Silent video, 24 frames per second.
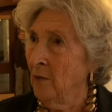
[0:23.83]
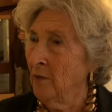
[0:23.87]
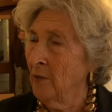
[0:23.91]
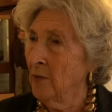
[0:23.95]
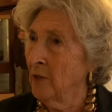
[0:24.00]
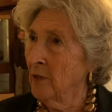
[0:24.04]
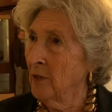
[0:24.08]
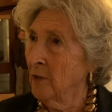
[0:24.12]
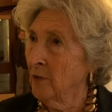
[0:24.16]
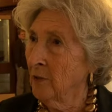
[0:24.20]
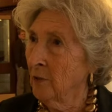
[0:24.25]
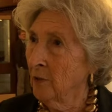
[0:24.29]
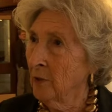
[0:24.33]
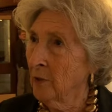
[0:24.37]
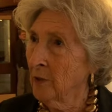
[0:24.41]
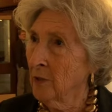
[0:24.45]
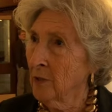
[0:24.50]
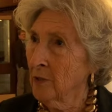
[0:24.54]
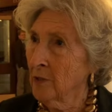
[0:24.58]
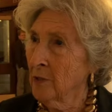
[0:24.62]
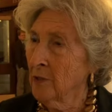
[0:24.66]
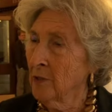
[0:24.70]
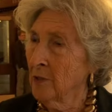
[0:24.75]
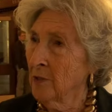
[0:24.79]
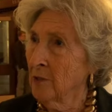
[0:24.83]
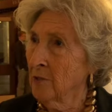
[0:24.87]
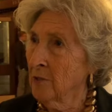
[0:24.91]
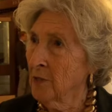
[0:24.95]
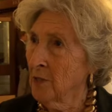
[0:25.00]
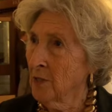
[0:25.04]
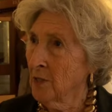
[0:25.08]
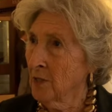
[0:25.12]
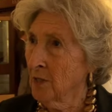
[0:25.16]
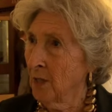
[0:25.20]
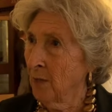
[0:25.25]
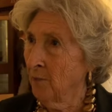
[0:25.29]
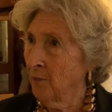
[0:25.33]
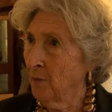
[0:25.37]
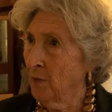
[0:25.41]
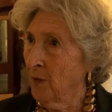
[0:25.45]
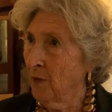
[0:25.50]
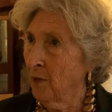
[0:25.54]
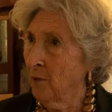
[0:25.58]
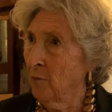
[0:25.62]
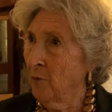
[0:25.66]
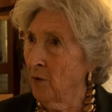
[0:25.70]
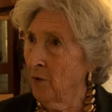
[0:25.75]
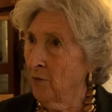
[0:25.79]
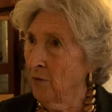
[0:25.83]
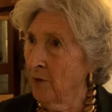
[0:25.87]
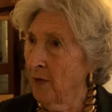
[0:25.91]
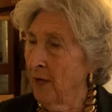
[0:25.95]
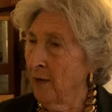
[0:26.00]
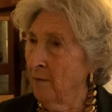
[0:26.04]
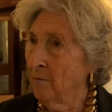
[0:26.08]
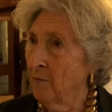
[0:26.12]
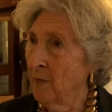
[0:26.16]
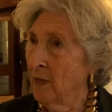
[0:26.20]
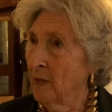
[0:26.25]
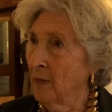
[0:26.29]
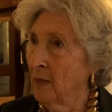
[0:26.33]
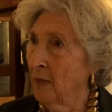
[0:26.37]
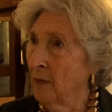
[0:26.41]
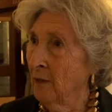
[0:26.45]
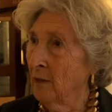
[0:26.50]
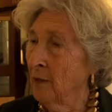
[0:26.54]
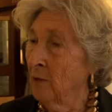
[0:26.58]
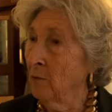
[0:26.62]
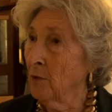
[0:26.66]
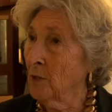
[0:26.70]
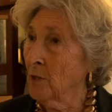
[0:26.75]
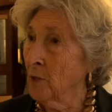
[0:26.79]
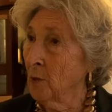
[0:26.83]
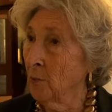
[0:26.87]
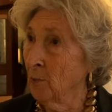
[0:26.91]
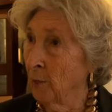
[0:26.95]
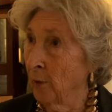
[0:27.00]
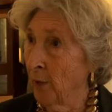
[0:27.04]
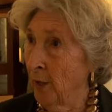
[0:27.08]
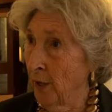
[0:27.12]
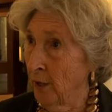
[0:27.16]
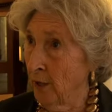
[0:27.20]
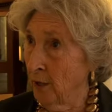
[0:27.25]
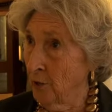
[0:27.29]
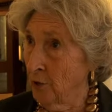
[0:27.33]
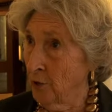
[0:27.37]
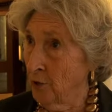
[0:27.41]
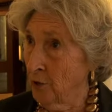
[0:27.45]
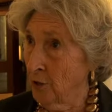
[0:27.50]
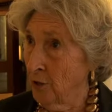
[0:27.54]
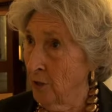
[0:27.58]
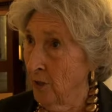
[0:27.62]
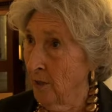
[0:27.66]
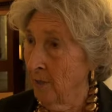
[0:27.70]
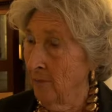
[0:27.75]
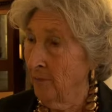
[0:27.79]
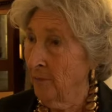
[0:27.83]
that in order to do something with that money that was a bridge